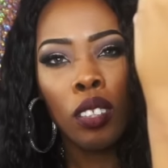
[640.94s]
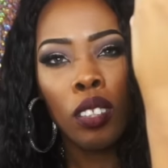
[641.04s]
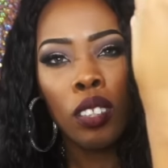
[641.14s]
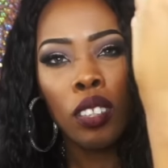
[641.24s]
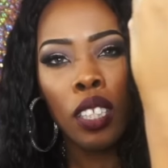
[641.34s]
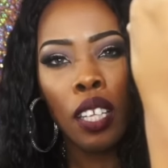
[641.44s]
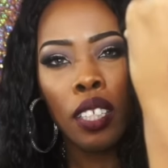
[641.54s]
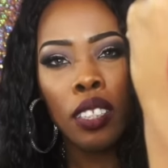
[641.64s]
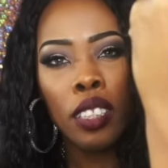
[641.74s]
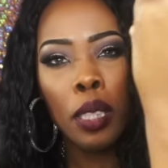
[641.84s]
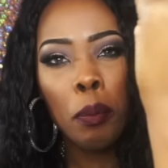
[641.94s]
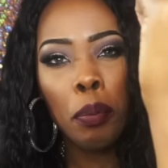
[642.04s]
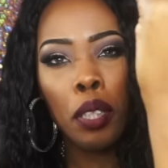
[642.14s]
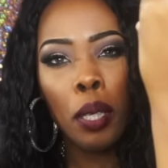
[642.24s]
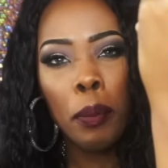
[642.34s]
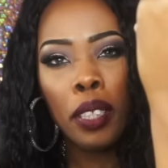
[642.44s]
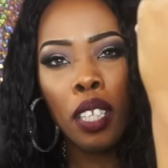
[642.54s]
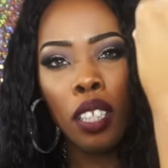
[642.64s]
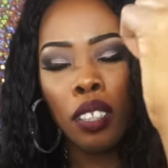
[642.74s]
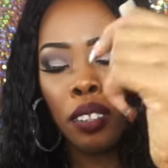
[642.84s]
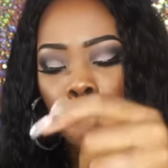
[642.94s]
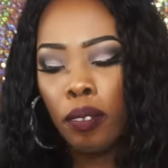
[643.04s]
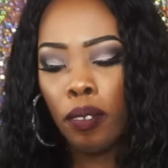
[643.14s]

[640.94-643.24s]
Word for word: And it's like a deep plummy color.